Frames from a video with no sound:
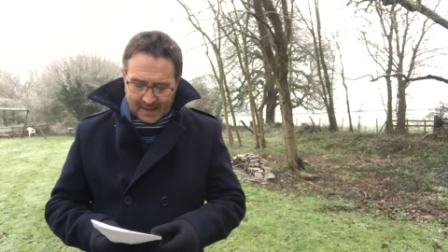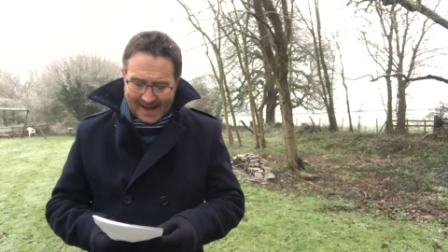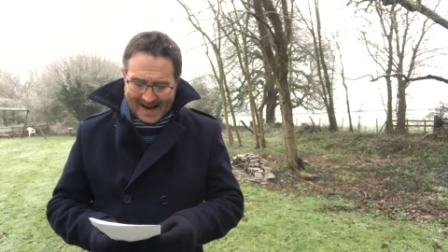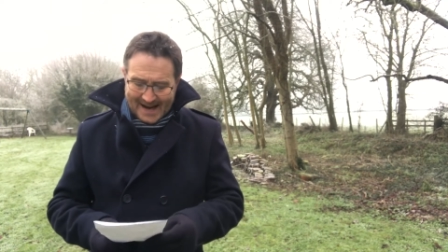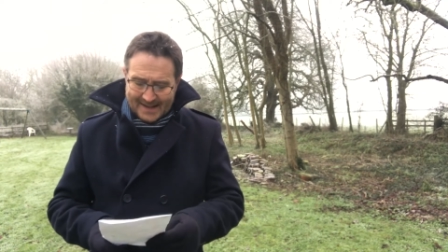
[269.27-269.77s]

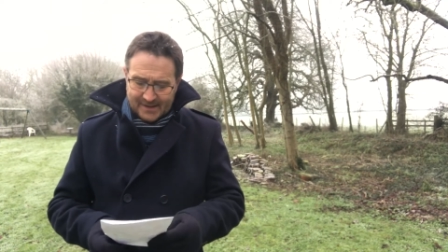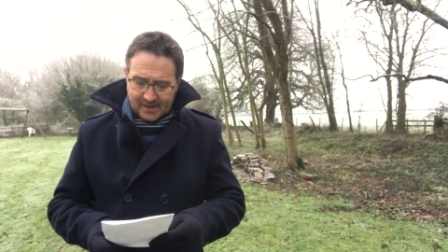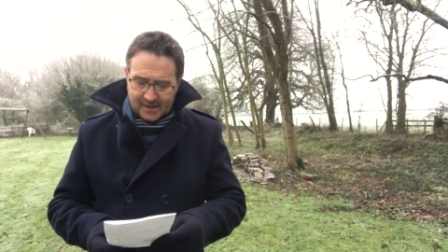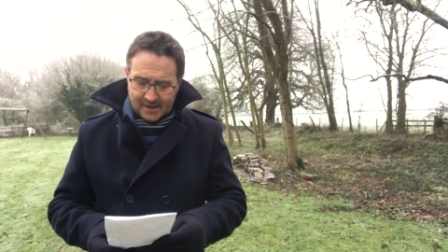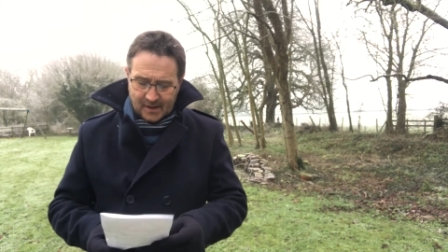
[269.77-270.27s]
And the
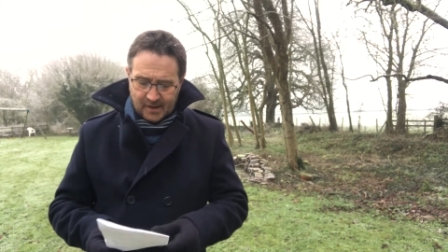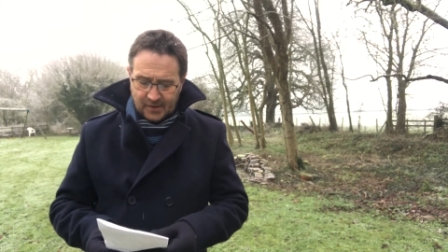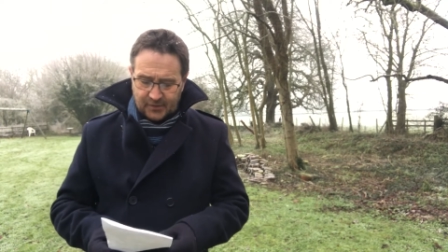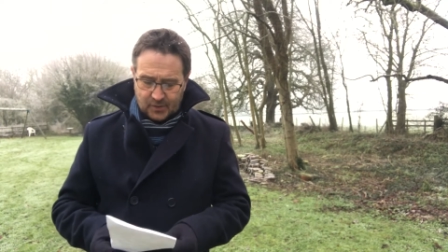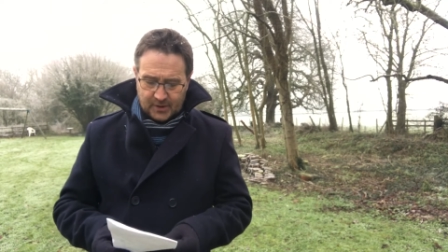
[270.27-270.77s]

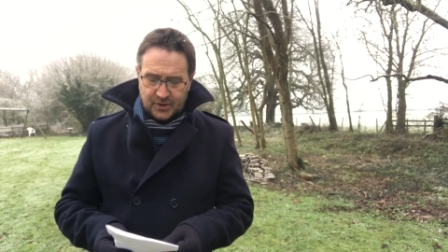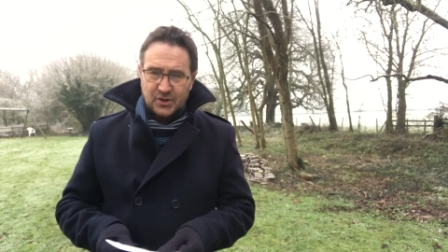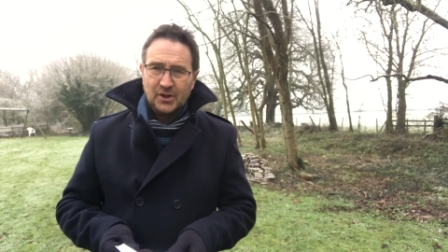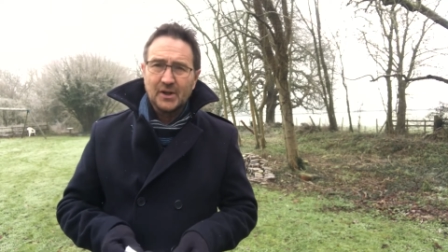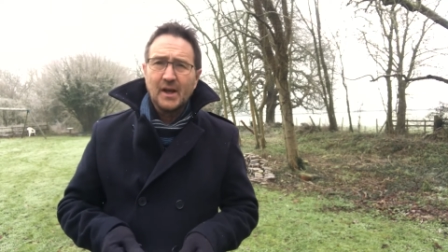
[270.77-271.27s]
last
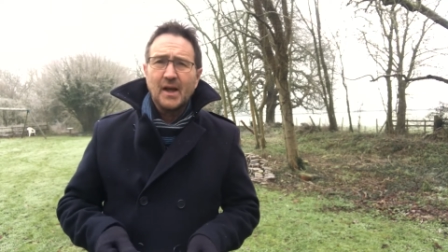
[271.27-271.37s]
question.